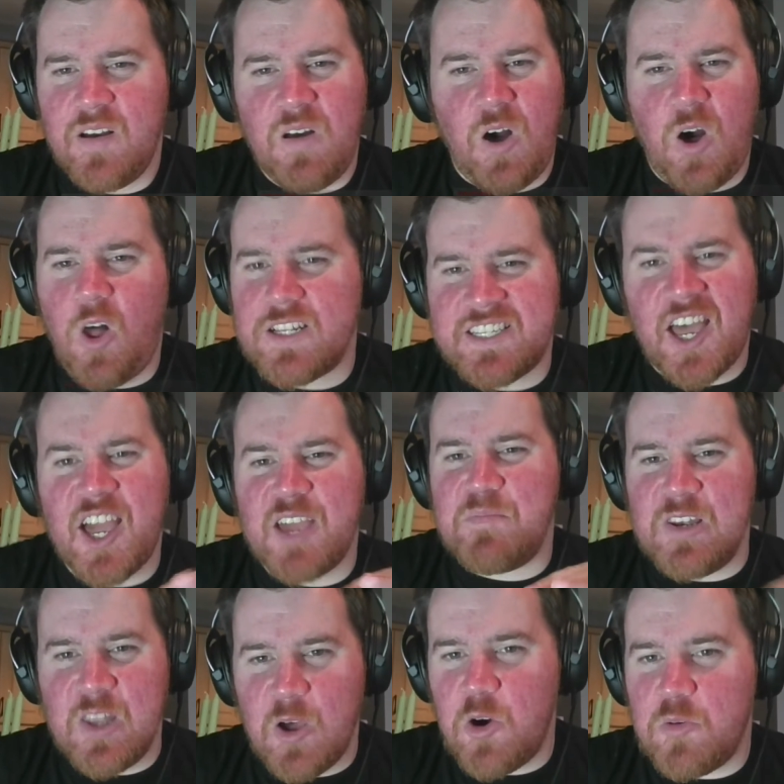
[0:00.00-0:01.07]
All-time
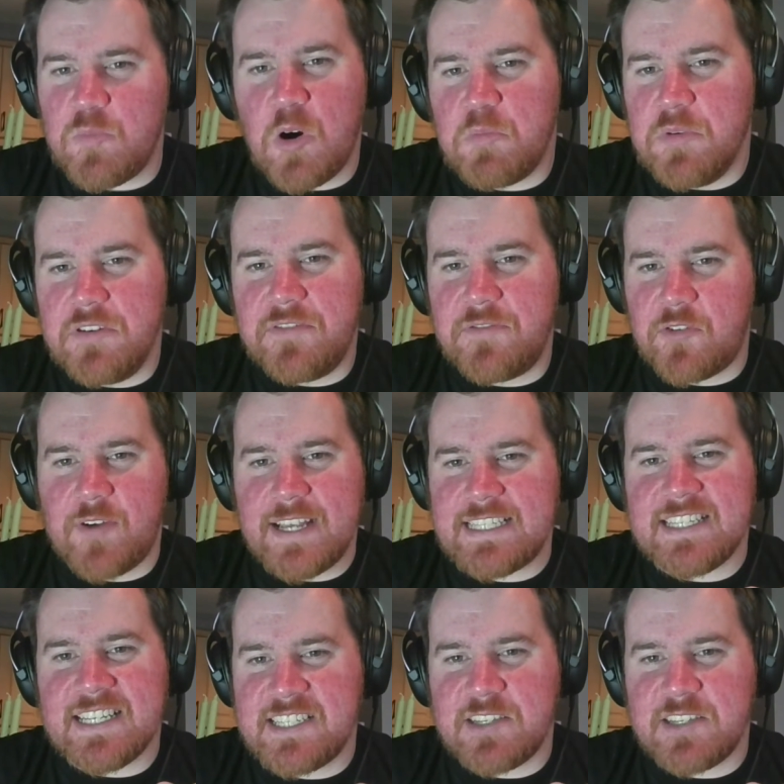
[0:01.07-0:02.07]
low moment for wrestling